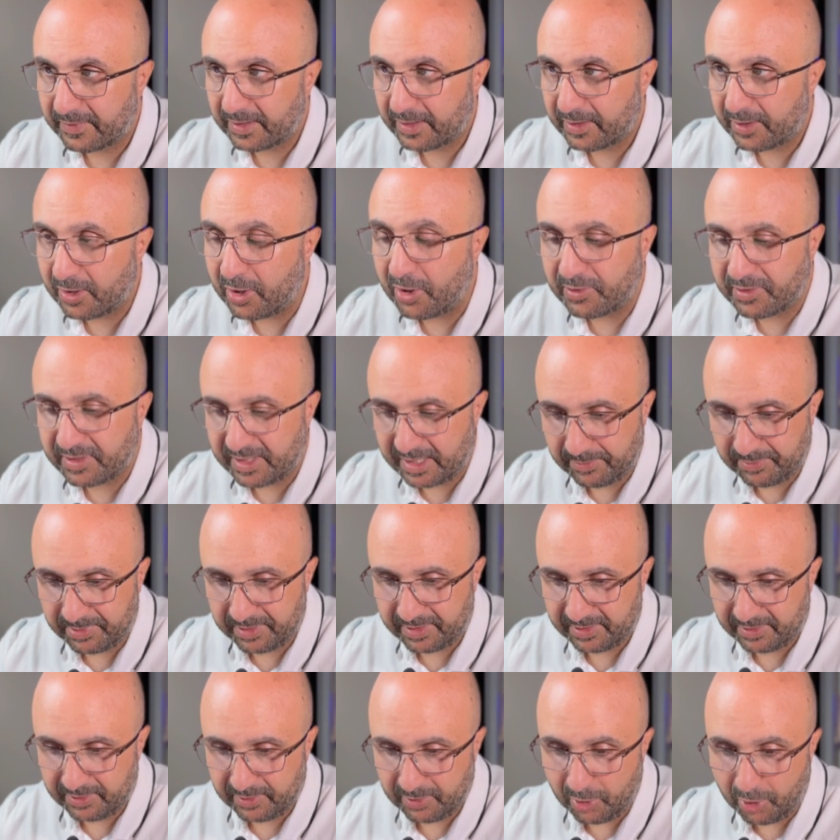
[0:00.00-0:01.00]

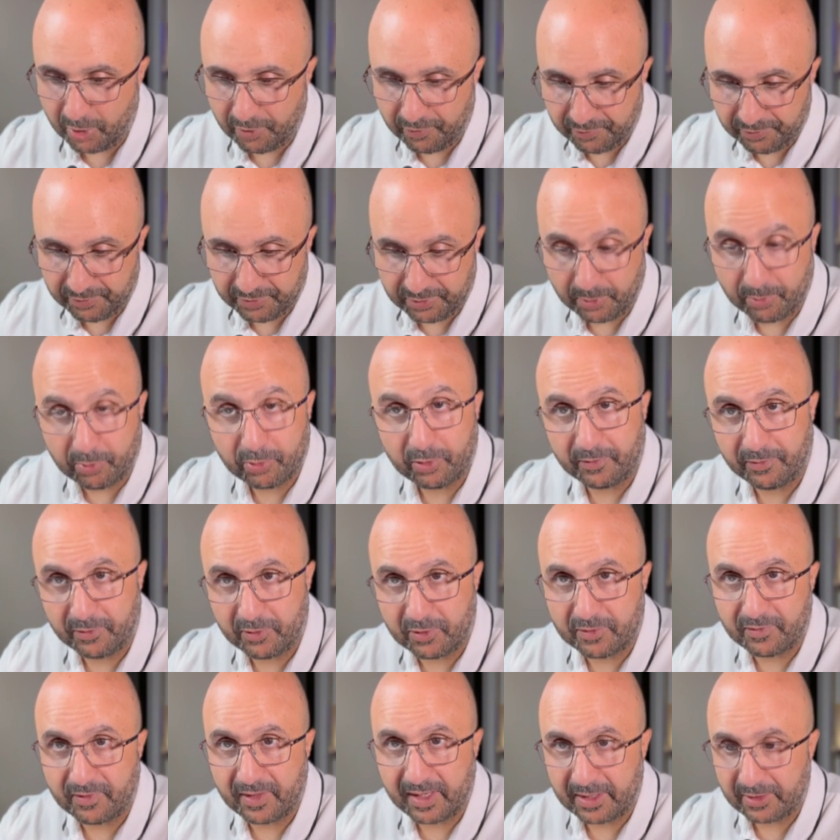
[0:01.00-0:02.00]
concept of the
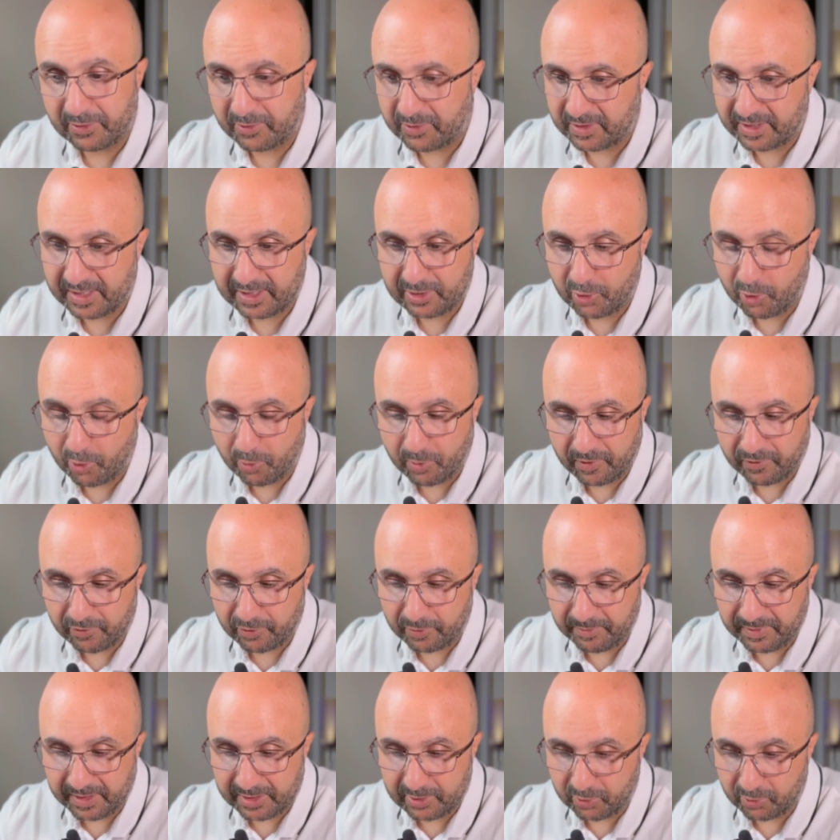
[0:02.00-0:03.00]
previous values. There's no way for
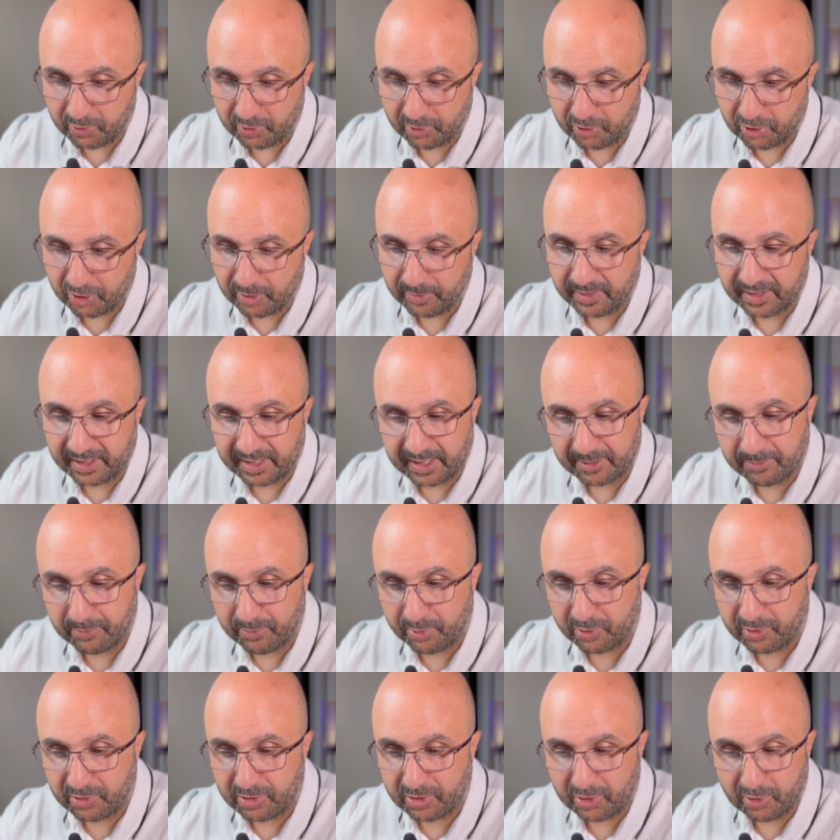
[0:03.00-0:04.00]
me to determine that
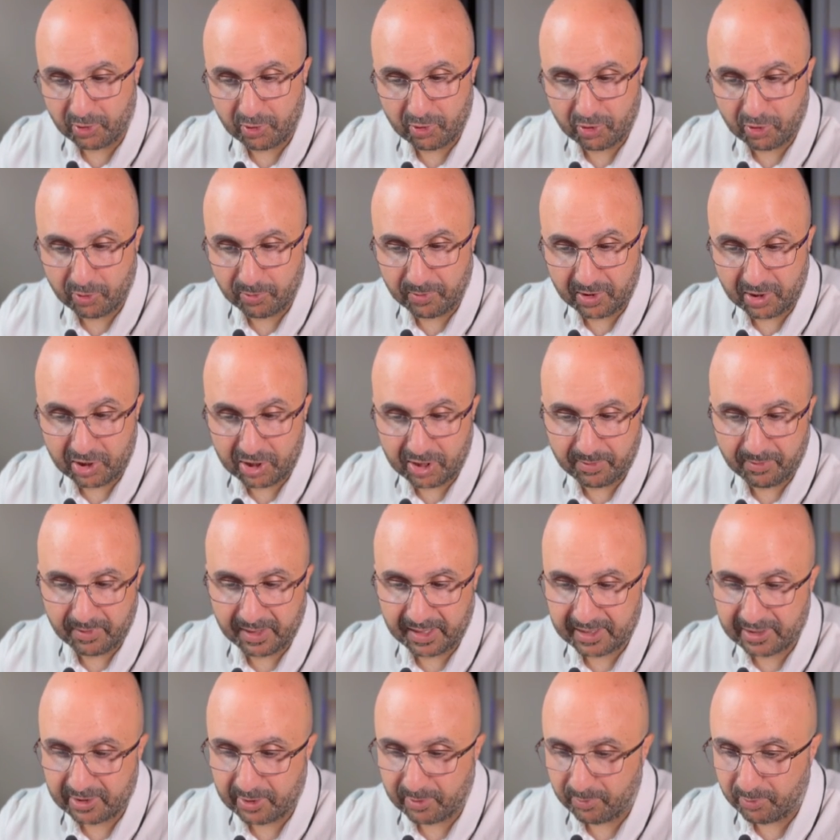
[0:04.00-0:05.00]
person used to be Jimmy
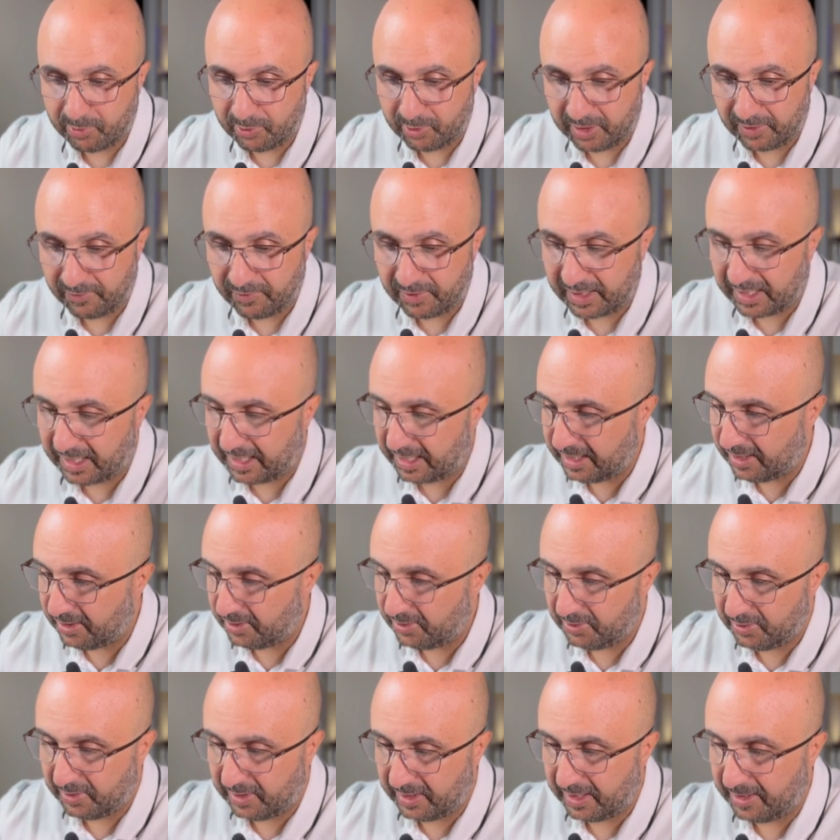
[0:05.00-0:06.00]
at some point. If I clear
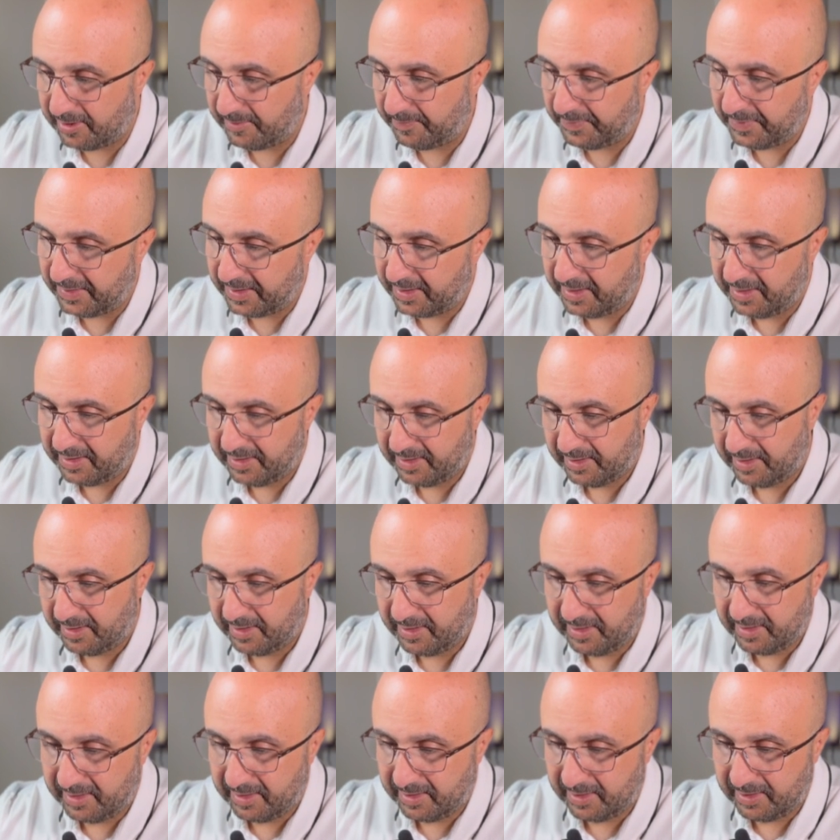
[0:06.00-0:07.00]
the
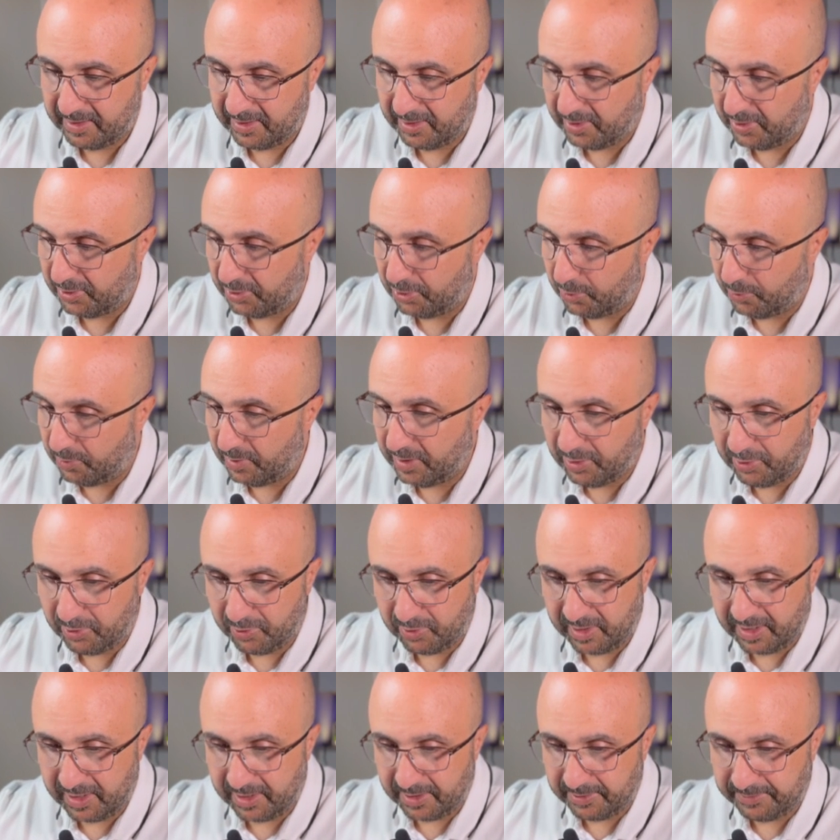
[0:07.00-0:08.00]
window
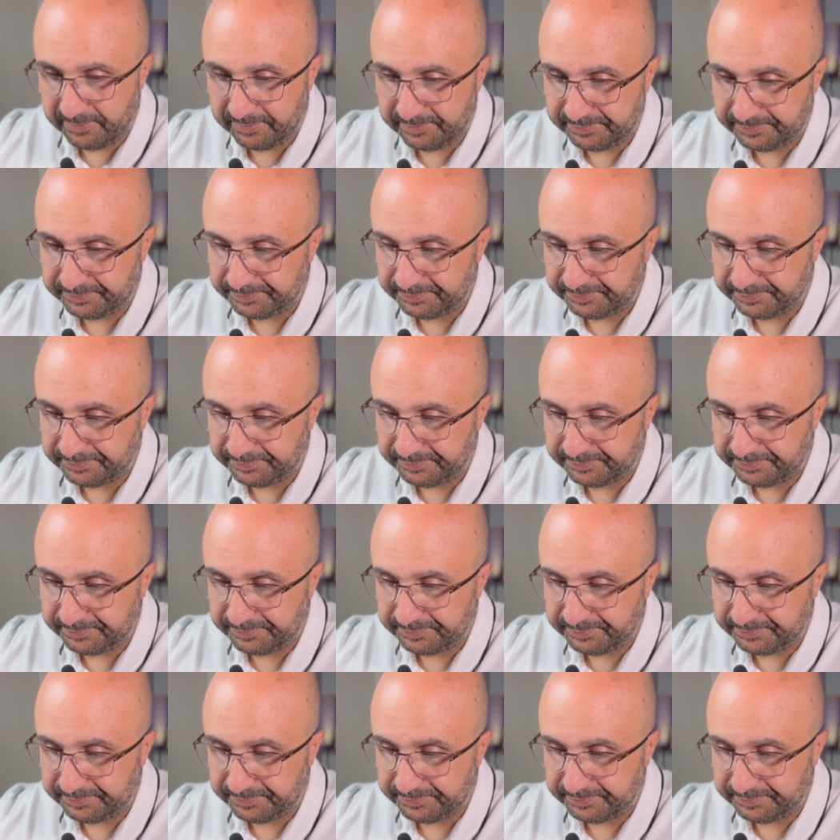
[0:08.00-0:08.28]
here